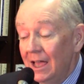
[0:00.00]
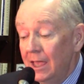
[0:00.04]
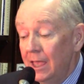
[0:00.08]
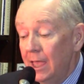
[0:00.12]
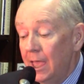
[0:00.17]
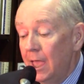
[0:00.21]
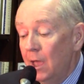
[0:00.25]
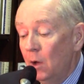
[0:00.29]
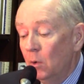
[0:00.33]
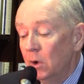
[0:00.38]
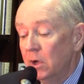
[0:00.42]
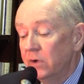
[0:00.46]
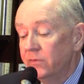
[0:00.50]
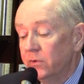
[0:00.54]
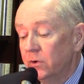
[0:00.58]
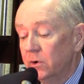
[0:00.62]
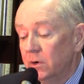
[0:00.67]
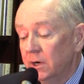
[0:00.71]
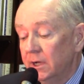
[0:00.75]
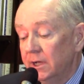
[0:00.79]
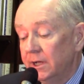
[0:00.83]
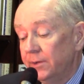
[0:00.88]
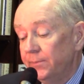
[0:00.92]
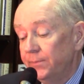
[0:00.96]

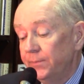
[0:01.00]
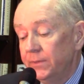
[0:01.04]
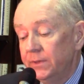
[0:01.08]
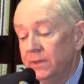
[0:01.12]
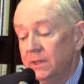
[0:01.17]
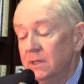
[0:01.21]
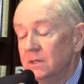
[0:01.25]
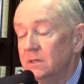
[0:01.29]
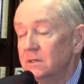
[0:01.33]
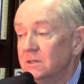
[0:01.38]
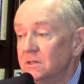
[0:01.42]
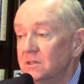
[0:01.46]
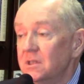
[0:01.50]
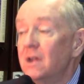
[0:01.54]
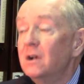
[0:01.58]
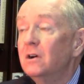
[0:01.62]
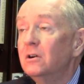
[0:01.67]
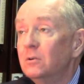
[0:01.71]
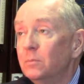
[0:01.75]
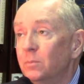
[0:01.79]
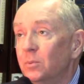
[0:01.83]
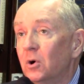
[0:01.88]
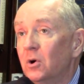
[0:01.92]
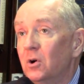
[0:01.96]
However,
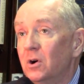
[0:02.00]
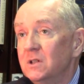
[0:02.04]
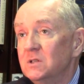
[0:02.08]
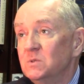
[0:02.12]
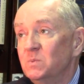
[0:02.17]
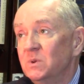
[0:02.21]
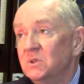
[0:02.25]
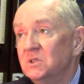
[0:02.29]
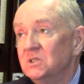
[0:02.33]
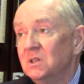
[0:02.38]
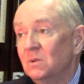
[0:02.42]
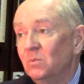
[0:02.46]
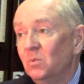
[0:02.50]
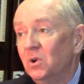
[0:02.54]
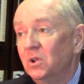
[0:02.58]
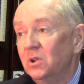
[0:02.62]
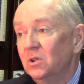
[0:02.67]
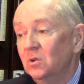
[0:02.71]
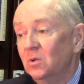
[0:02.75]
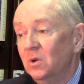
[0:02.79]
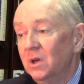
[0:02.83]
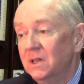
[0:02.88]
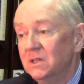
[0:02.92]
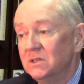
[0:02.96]
Senator Burr has been someone
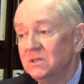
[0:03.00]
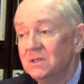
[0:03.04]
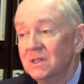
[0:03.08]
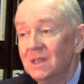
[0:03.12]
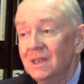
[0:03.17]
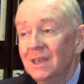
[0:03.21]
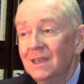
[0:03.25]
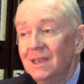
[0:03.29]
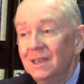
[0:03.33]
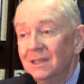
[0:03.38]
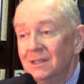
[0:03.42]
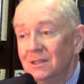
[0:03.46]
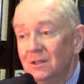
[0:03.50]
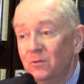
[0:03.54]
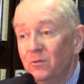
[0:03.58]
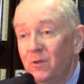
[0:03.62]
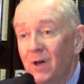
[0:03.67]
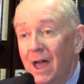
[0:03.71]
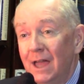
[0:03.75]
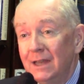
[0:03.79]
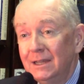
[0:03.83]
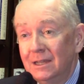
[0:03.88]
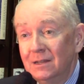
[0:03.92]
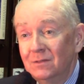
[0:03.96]
who has
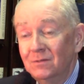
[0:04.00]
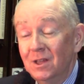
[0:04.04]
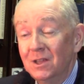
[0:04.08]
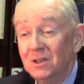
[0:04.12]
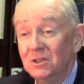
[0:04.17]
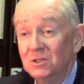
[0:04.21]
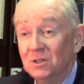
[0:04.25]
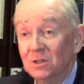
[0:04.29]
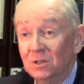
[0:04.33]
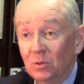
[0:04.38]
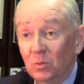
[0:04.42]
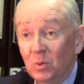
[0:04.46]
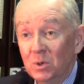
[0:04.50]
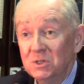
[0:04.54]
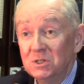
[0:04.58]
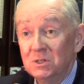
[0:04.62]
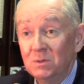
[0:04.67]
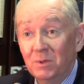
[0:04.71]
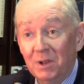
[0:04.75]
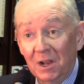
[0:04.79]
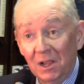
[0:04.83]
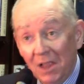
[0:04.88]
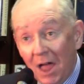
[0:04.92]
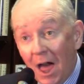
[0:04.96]
defied conventional
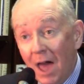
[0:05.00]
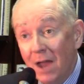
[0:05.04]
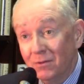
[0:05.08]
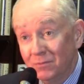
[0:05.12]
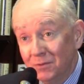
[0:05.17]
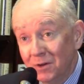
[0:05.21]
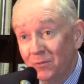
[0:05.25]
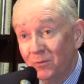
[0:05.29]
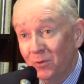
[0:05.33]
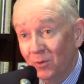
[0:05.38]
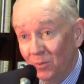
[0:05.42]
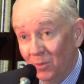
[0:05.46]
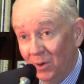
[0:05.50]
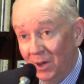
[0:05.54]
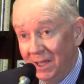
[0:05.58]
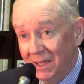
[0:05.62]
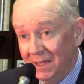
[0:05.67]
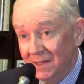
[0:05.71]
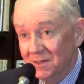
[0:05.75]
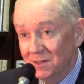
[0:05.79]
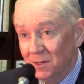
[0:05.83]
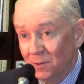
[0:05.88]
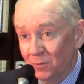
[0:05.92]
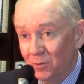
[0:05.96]
wisdom in a lot of different
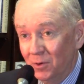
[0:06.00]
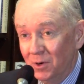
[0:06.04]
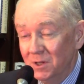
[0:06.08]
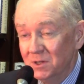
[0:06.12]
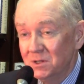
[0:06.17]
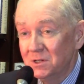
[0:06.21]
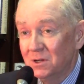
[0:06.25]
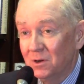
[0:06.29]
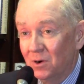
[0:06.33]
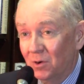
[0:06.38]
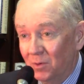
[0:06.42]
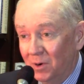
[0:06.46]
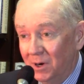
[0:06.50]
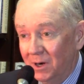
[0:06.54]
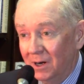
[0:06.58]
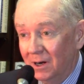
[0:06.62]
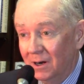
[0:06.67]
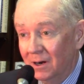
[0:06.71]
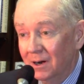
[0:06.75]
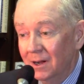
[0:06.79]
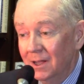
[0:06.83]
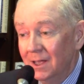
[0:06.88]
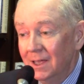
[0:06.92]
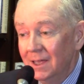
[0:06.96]
ways over his
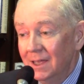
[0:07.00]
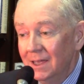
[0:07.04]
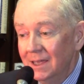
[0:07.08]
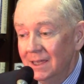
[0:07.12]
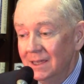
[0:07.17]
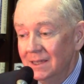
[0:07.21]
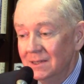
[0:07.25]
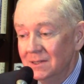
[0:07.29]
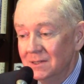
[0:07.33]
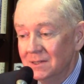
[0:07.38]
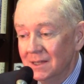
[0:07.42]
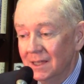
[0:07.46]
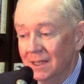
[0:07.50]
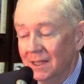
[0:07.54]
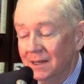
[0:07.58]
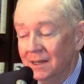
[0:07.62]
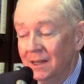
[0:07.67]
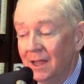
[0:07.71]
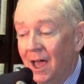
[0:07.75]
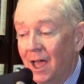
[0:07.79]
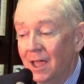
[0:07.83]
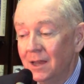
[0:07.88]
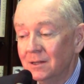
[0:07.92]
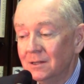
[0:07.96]
career. He's
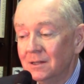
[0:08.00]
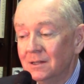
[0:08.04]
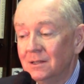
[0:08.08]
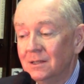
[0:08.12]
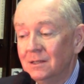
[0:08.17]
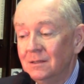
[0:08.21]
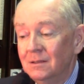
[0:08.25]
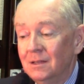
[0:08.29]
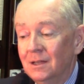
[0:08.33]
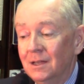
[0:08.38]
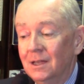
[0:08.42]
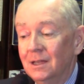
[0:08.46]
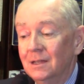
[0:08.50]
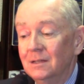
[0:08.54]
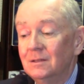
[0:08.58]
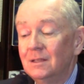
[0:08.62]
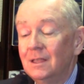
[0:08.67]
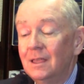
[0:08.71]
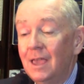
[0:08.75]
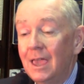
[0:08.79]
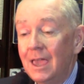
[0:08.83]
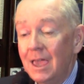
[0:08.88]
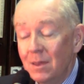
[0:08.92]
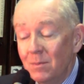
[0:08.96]
not
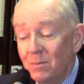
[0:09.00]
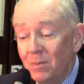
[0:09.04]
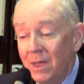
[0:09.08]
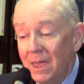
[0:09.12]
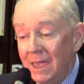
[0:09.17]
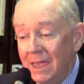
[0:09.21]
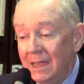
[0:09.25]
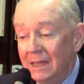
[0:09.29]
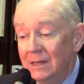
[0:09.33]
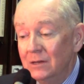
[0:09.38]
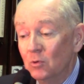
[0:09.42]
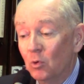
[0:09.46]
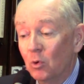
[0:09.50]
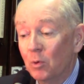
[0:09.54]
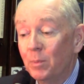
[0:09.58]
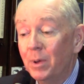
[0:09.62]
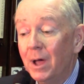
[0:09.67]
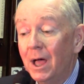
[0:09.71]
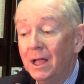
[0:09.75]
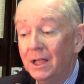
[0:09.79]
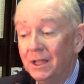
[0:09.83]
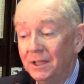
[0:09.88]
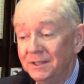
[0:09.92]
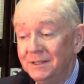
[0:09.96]
campaigned or
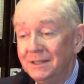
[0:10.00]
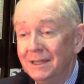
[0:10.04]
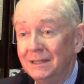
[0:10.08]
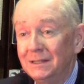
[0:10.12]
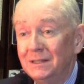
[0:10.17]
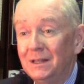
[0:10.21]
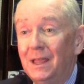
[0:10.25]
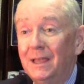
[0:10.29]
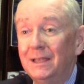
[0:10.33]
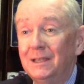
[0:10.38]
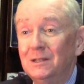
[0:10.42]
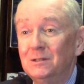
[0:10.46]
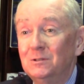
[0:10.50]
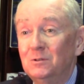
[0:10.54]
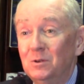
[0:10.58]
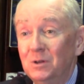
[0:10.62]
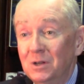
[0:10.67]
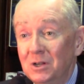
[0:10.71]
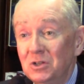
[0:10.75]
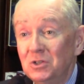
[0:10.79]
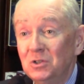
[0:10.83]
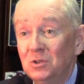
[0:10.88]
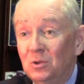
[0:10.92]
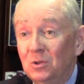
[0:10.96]
politicked like a
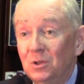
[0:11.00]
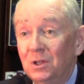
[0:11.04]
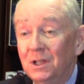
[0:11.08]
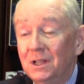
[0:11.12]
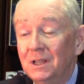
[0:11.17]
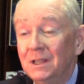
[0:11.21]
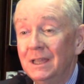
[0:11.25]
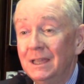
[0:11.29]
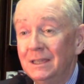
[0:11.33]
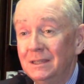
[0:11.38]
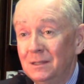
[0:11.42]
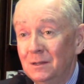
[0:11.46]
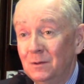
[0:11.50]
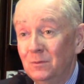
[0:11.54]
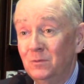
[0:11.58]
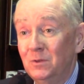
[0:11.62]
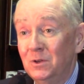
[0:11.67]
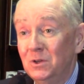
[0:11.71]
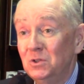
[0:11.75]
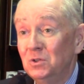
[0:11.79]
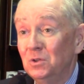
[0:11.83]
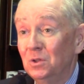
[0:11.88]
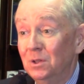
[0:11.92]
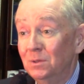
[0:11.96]
traditional elected
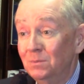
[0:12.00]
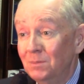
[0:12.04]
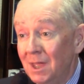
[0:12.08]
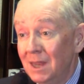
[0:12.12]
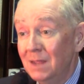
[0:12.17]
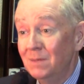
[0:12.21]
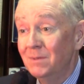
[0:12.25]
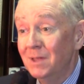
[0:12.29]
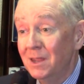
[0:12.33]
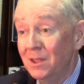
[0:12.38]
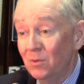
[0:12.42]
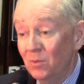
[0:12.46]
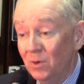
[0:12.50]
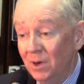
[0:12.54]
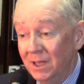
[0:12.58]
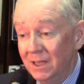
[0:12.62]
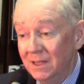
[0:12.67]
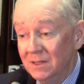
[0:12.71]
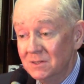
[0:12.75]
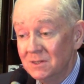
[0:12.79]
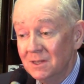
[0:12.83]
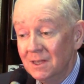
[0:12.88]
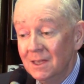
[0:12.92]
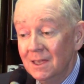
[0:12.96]
official in many, many
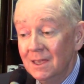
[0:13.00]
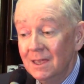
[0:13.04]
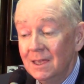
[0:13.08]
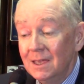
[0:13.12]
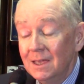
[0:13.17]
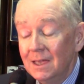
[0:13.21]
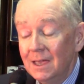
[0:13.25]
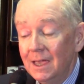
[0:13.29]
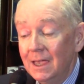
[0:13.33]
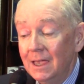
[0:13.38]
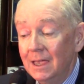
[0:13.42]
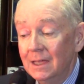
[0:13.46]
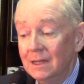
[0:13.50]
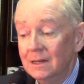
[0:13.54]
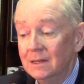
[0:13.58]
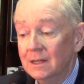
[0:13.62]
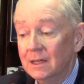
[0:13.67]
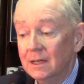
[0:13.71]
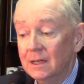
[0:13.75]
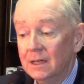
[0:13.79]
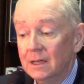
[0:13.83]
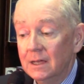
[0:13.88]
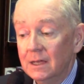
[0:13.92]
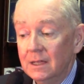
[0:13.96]
ways. And
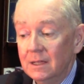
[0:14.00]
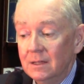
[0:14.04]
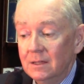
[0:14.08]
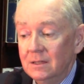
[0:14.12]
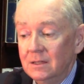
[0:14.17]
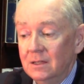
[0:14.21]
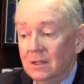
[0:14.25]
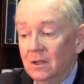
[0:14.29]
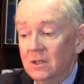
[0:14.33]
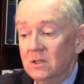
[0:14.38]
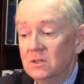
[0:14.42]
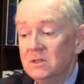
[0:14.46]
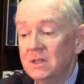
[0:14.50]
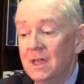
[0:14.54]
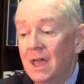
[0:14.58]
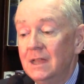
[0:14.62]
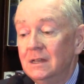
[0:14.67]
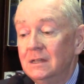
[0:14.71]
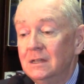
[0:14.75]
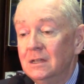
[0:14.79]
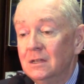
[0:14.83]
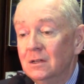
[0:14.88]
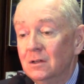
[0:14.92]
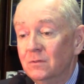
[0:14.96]
yeah, his
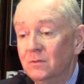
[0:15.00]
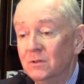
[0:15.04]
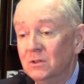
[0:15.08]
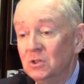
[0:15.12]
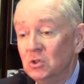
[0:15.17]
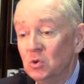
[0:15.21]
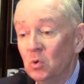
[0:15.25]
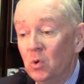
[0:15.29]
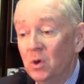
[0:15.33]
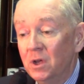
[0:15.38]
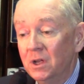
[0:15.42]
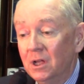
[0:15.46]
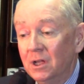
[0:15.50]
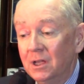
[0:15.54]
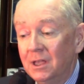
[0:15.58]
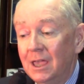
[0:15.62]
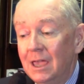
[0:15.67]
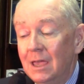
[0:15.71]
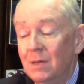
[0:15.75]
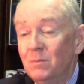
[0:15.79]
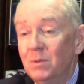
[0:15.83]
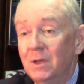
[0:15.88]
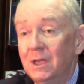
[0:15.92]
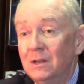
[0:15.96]
idea of enjoying a
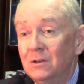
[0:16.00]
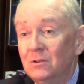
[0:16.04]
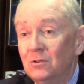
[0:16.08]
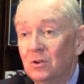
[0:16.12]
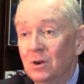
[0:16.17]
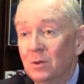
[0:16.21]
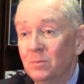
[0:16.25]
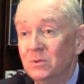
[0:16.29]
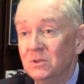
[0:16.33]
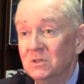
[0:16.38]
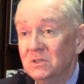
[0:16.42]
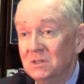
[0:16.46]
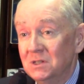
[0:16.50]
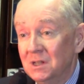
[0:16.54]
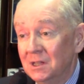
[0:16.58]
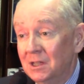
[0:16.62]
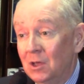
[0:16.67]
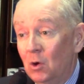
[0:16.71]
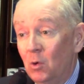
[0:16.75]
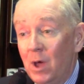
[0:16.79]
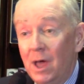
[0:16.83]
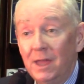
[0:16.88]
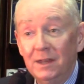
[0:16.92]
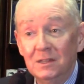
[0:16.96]
campaign trip is to
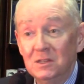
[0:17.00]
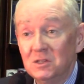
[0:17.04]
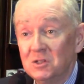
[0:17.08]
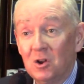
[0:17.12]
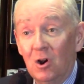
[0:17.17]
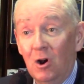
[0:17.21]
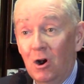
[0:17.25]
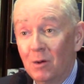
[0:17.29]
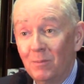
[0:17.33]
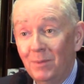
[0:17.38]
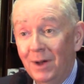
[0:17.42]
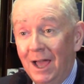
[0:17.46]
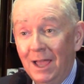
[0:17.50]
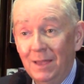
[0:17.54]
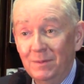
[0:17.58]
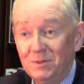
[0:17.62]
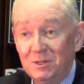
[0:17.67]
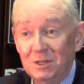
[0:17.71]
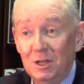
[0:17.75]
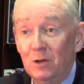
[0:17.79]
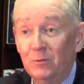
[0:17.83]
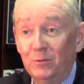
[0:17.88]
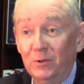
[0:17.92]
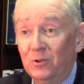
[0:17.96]
go out in his car by
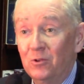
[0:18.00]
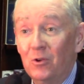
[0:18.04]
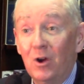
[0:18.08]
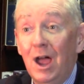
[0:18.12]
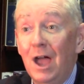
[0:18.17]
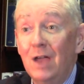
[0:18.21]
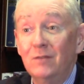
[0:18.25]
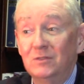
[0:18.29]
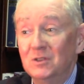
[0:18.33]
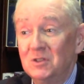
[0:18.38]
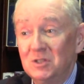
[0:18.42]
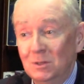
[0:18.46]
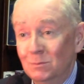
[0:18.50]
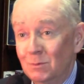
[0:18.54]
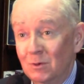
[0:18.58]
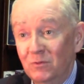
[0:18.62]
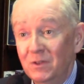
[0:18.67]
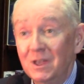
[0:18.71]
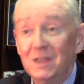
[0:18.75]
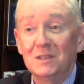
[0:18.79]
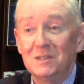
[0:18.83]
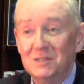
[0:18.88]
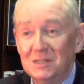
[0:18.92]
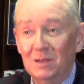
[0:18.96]
himself and drive to some
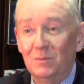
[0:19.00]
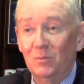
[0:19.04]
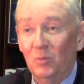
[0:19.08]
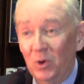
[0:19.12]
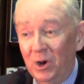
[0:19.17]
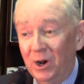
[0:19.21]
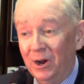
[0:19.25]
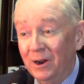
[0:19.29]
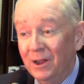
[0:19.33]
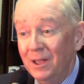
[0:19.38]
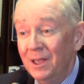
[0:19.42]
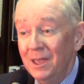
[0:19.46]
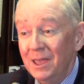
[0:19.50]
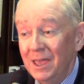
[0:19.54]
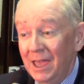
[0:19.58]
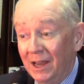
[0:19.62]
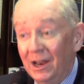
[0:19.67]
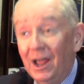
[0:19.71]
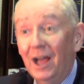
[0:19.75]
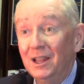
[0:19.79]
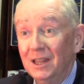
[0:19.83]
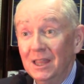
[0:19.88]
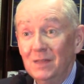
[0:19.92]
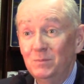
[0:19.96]
event somewhere and
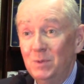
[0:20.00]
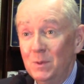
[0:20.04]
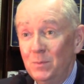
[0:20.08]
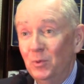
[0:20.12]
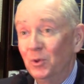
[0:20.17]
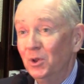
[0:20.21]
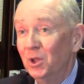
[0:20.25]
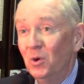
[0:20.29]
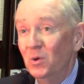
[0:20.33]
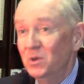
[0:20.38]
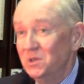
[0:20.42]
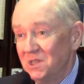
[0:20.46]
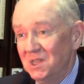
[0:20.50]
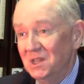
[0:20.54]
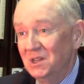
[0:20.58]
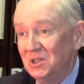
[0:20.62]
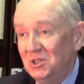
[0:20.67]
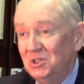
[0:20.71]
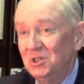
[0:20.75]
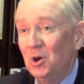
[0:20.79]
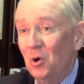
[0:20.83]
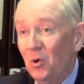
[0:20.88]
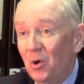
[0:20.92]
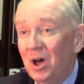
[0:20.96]
not let people know he's going to
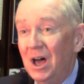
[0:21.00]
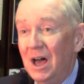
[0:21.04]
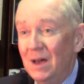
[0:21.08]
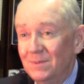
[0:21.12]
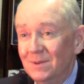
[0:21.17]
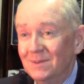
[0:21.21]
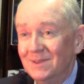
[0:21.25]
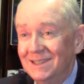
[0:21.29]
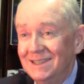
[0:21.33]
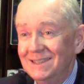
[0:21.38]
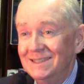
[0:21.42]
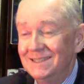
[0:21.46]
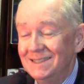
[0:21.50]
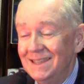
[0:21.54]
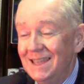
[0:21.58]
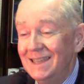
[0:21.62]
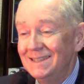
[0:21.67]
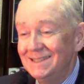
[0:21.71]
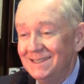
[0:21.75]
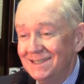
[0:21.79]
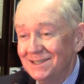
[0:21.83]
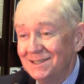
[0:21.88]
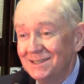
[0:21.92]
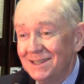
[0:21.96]
show up. I mean,
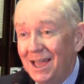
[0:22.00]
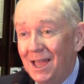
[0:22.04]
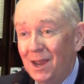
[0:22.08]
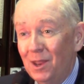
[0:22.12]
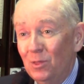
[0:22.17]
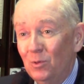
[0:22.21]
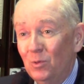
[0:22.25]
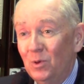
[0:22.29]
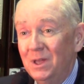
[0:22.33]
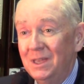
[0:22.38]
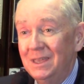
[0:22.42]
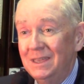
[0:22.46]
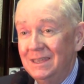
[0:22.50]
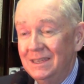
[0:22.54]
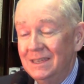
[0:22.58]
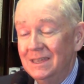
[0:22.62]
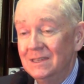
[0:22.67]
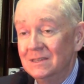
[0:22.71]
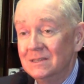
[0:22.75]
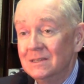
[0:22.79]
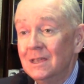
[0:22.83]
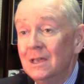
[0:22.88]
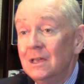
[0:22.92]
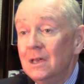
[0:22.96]
that's just kind of the way he
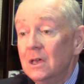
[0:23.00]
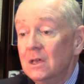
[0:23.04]
is.